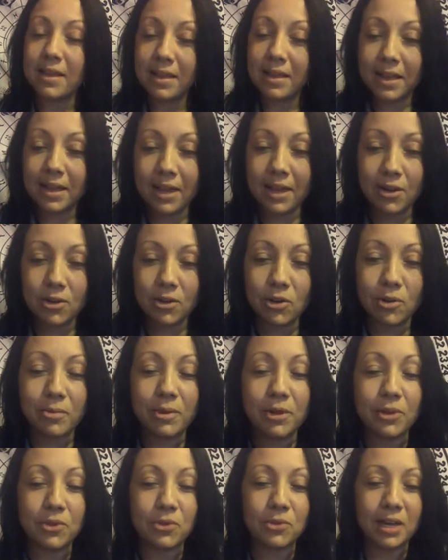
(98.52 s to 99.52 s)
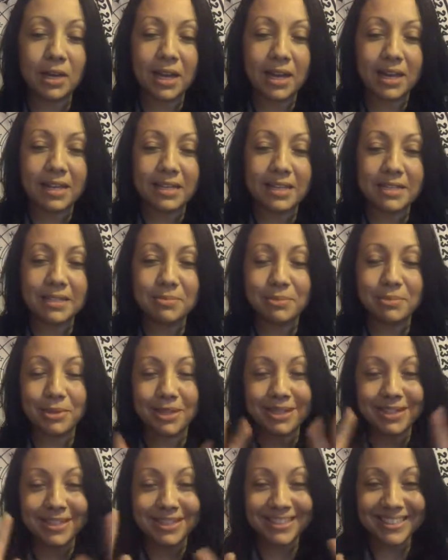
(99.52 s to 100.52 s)
I don't know about you guys,
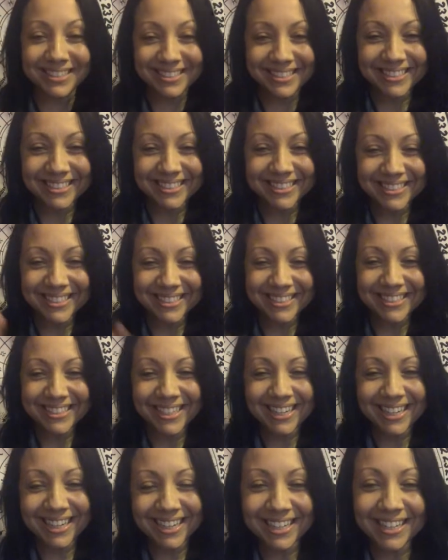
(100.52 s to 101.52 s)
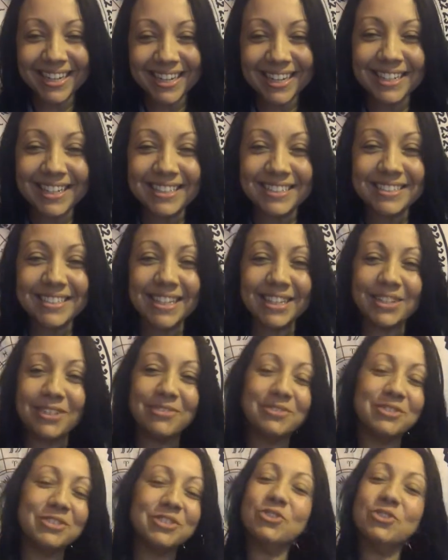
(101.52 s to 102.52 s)
but hi guys, thank you
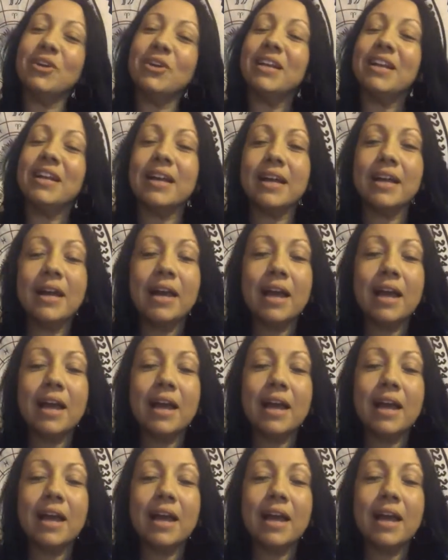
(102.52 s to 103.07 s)
for joining.